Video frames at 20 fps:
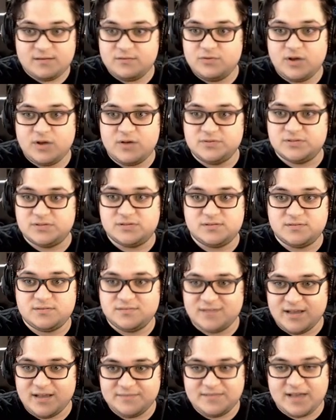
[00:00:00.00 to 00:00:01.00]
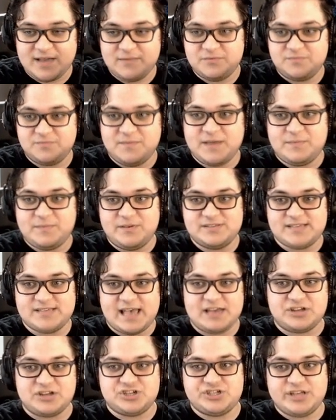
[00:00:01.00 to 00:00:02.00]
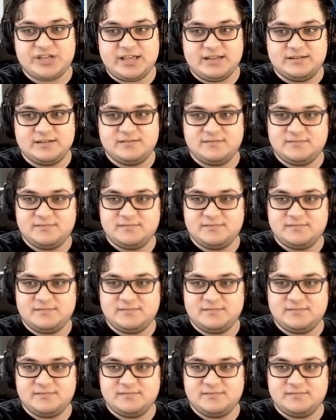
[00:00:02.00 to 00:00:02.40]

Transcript: Who knows? Uh, that would make me sad as shit.